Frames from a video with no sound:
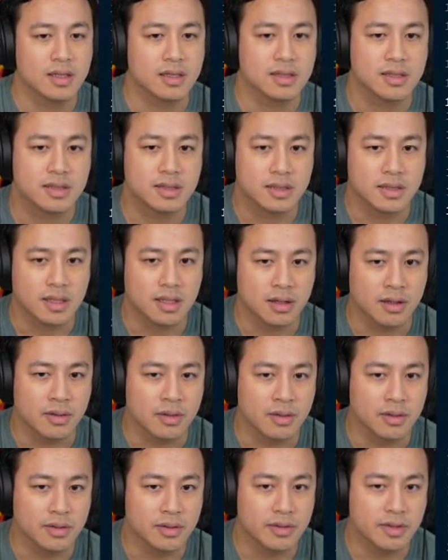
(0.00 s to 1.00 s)

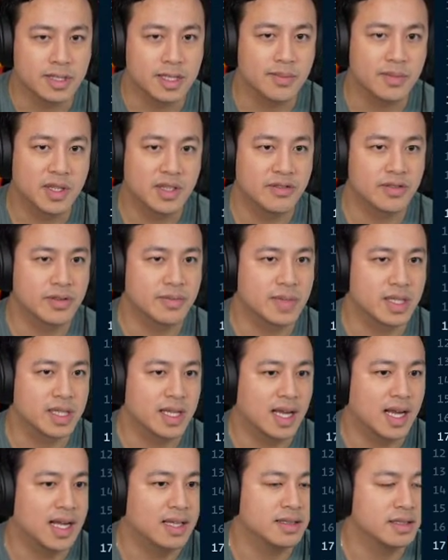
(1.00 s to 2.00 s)
So something from the
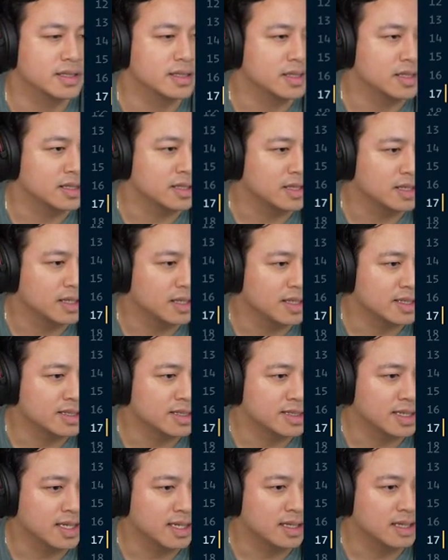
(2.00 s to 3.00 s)
calendar is
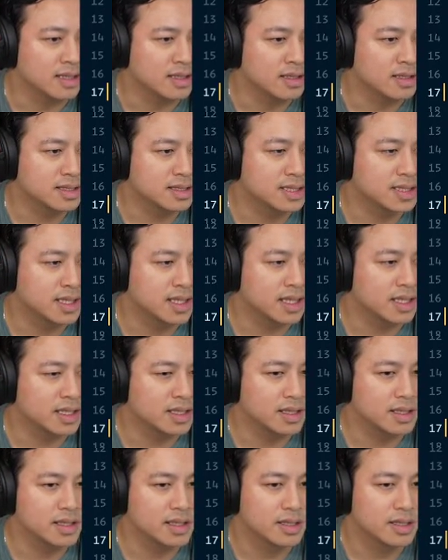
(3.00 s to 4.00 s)
that it looks like
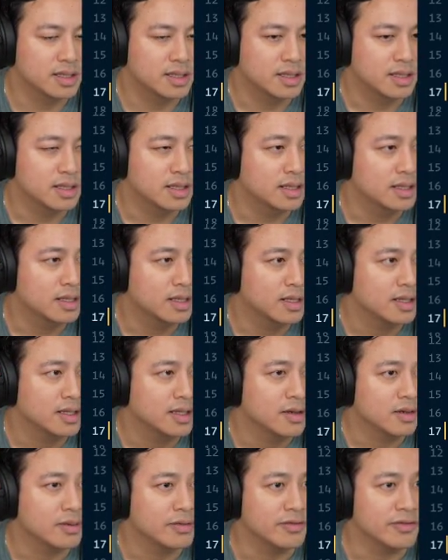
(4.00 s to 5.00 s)

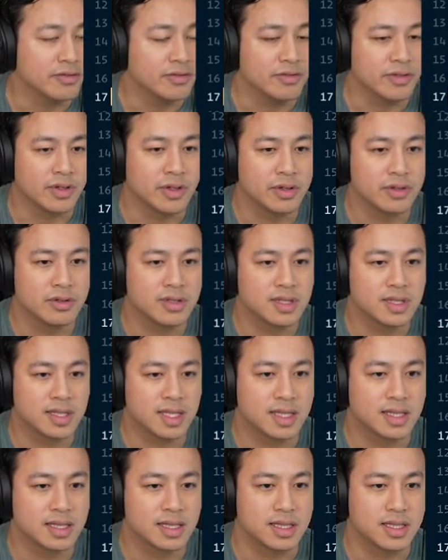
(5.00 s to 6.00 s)

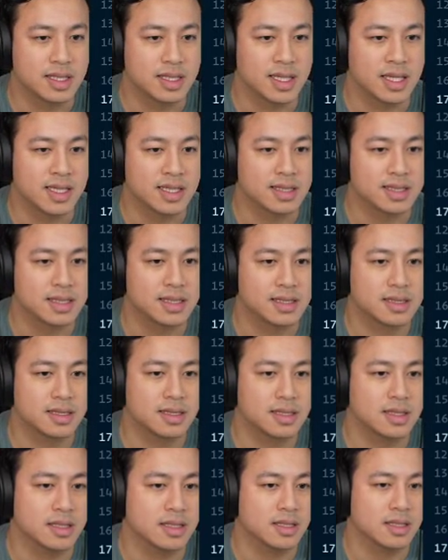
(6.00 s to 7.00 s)
views.ts
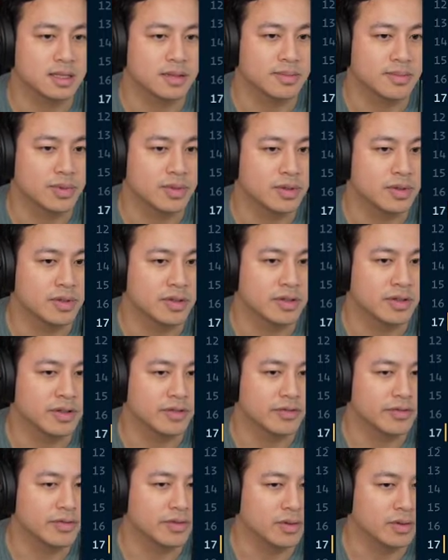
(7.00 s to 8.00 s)
is important
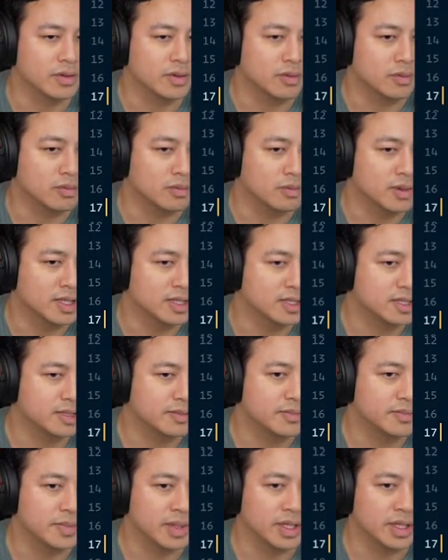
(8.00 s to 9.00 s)
for what's
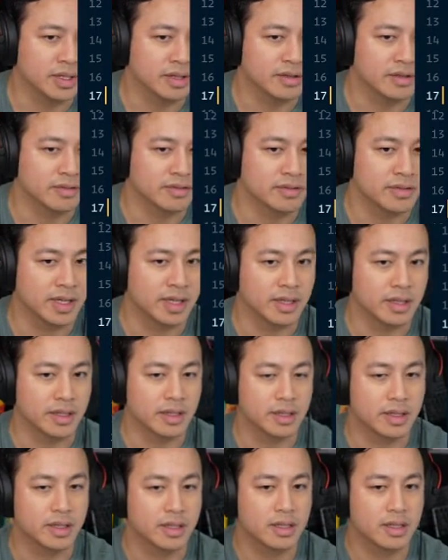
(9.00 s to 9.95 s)
being rendered.